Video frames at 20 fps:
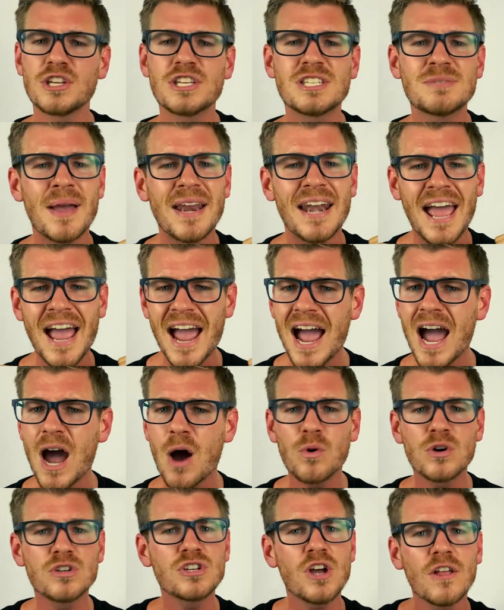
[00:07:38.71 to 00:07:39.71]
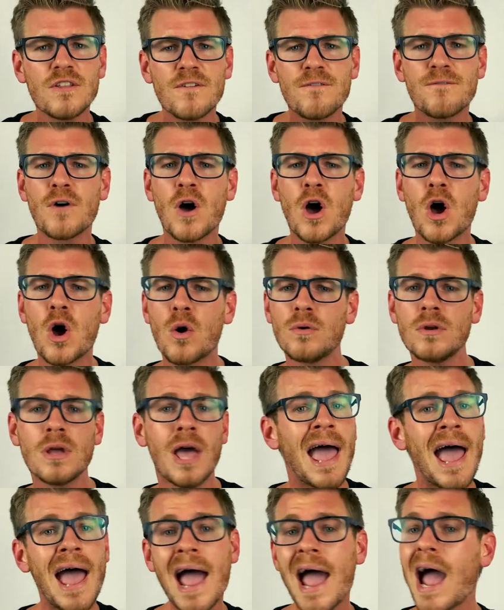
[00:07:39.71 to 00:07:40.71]
You spent hours on the phone,
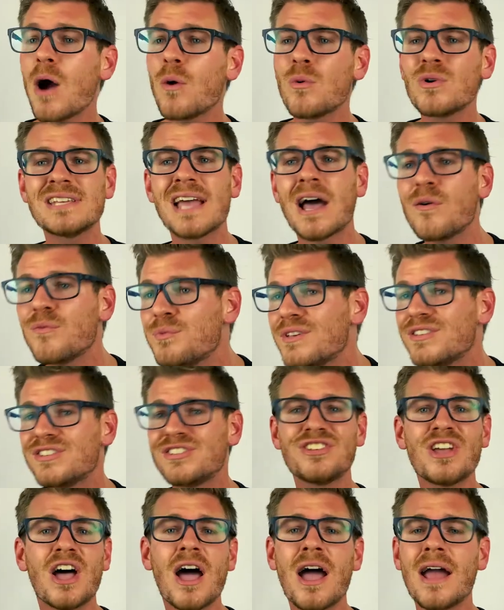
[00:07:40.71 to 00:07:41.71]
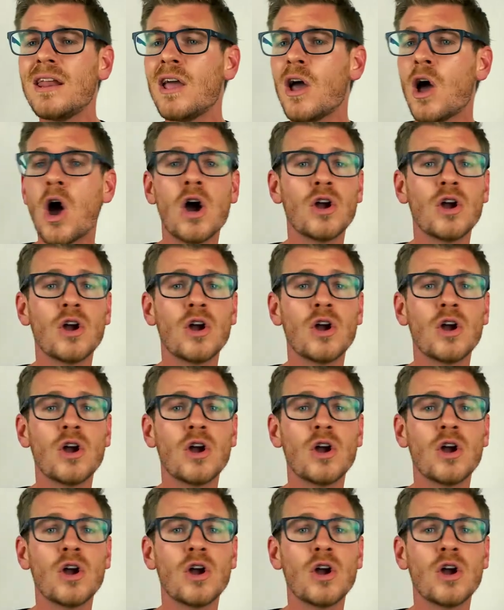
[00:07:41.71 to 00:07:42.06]
hours out in the sun,